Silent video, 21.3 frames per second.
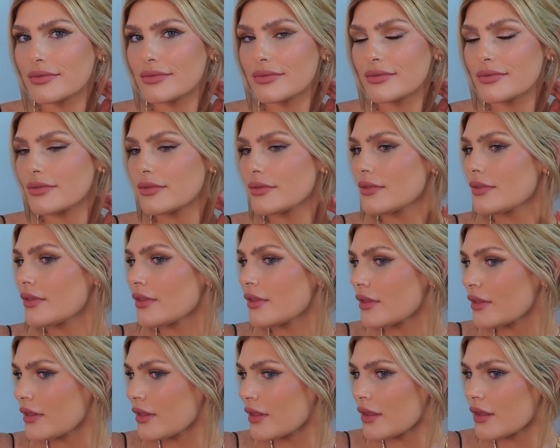Our
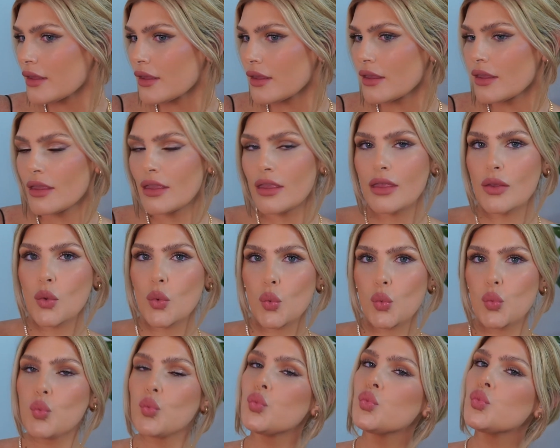face
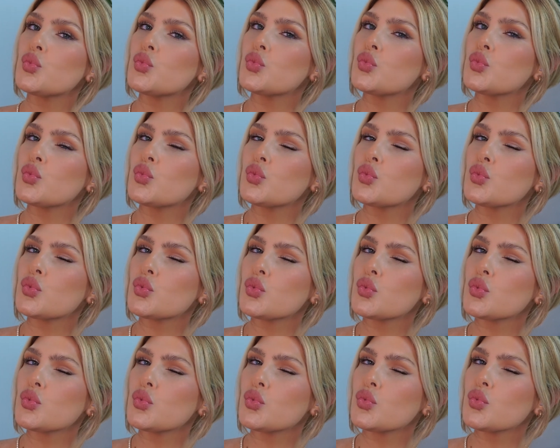snatched,
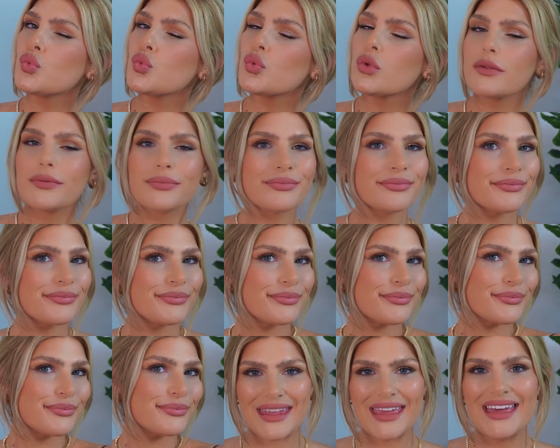lifted.
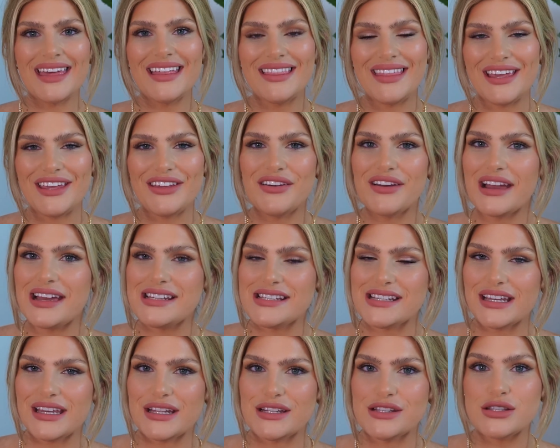Thank you guys
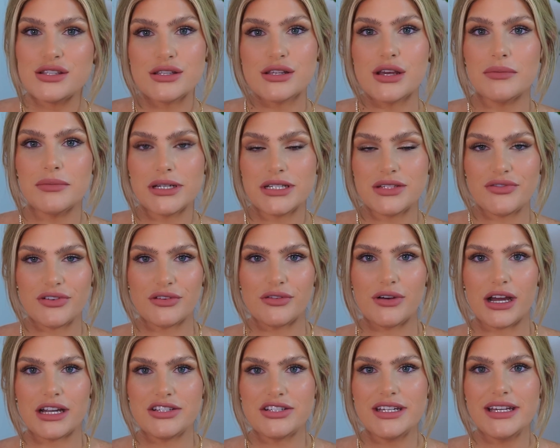again so much for
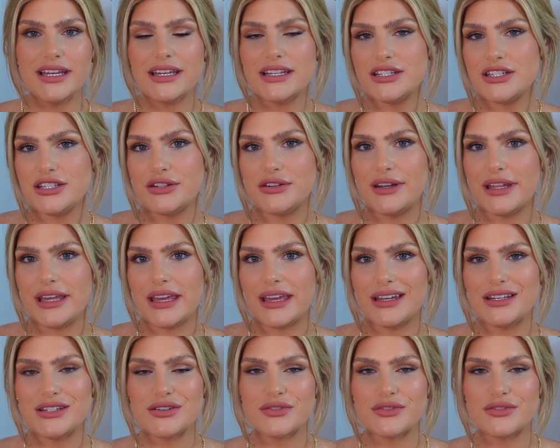watching and tuning in.